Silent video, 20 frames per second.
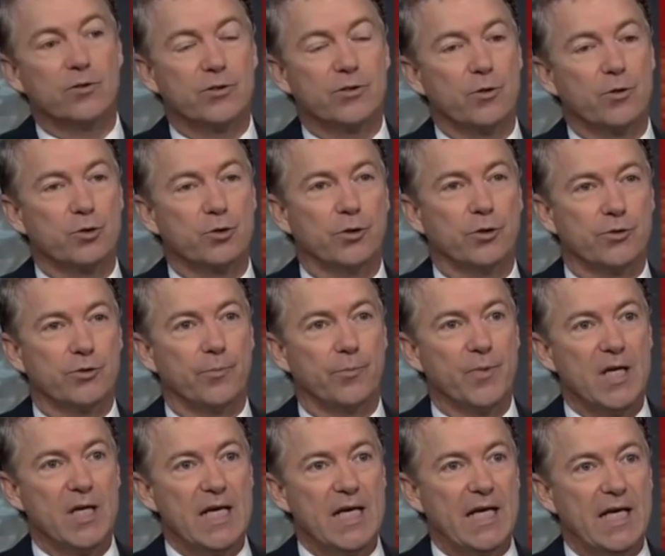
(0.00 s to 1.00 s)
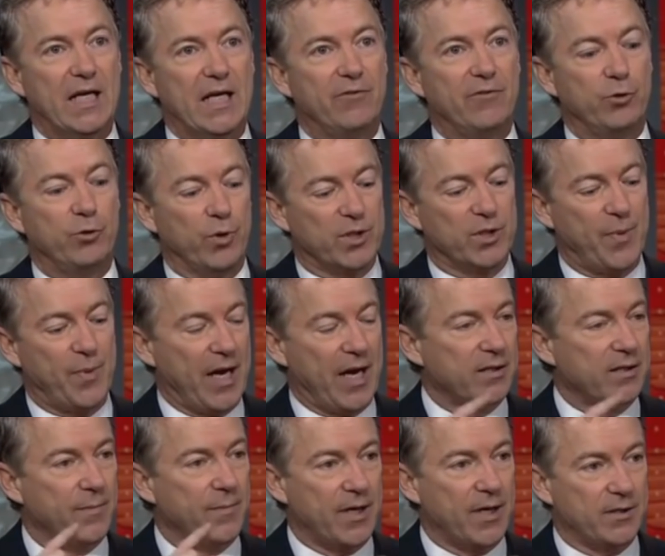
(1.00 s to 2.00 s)
socialism, if you
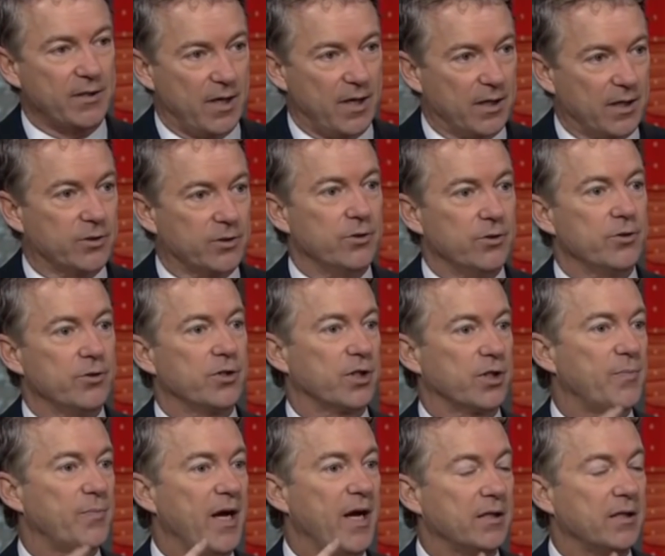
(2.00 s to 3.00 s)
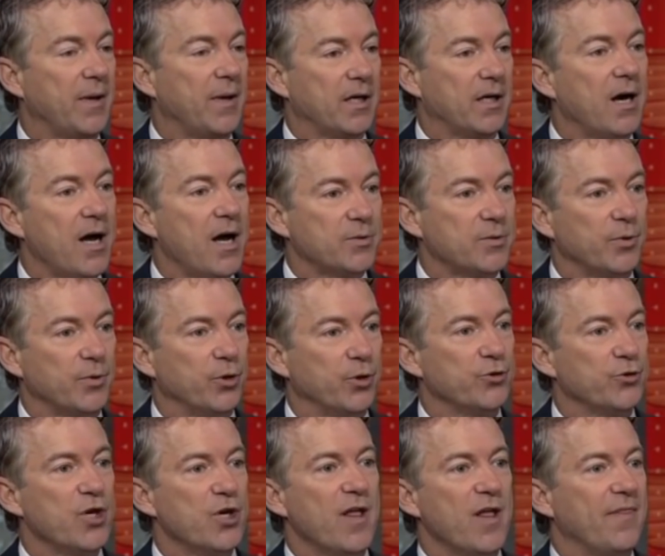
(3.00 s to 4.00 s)
expand the amount of doctors, expand the amount of
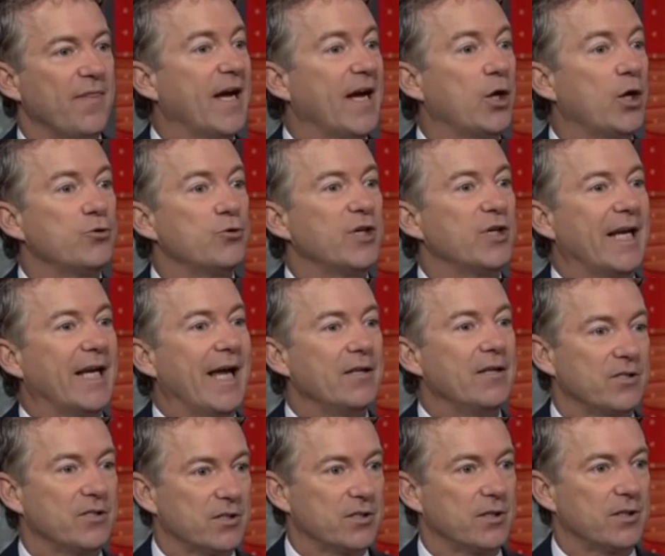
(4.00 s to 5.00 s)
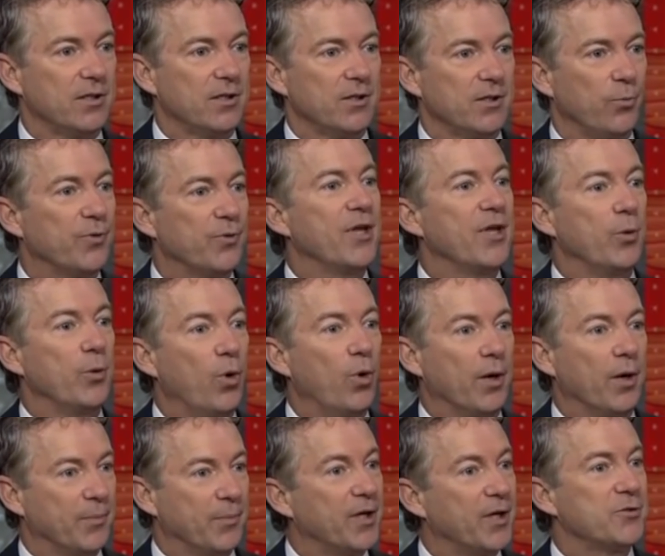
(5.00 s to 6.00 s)
hospitals, that goes against what they
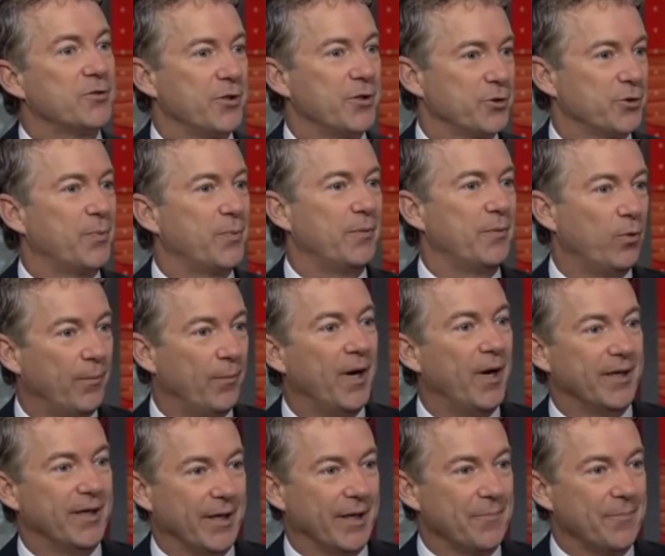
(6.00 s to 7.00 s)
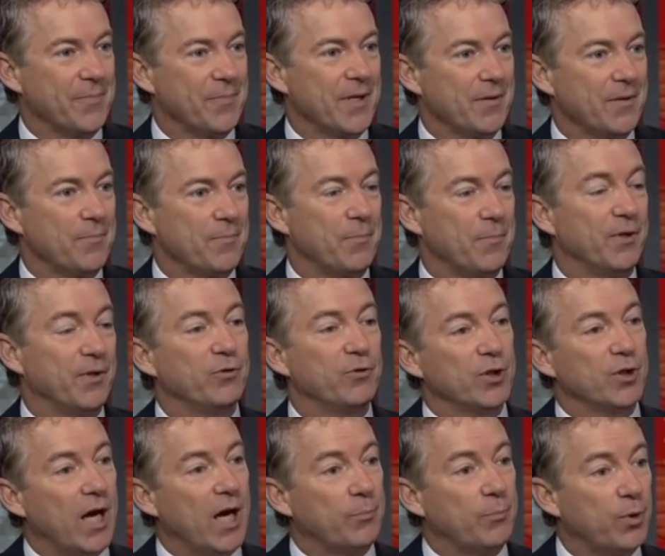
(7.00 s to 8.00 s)
want because they'll spend more money. But if
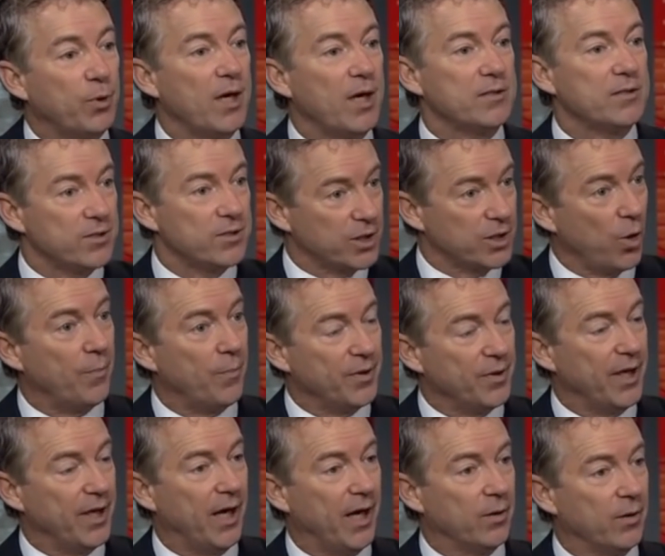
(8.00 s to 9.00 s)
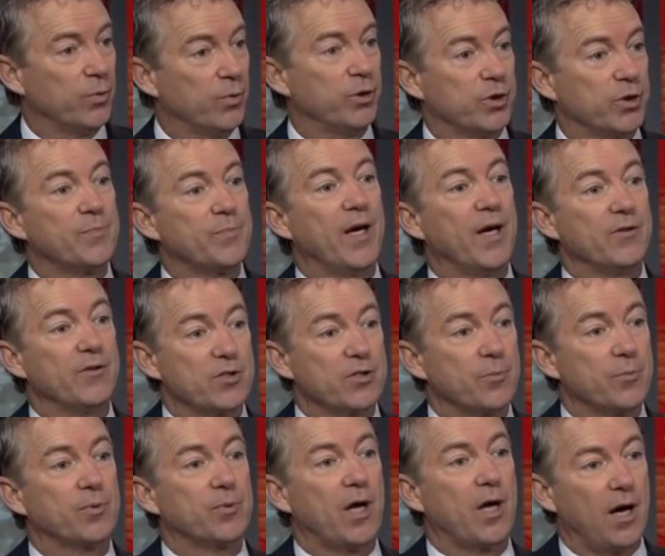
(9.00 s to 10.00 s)
you allow prices to go up and down, when you expand the
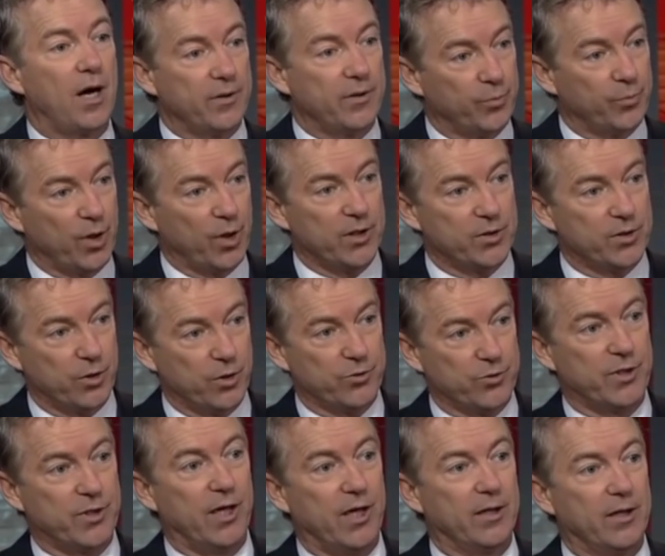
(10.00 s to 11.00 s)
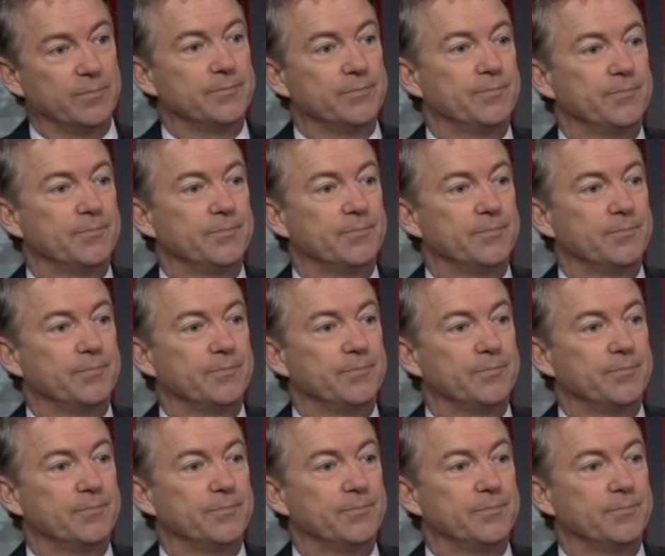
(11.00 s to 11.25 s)
supply, the price goes down.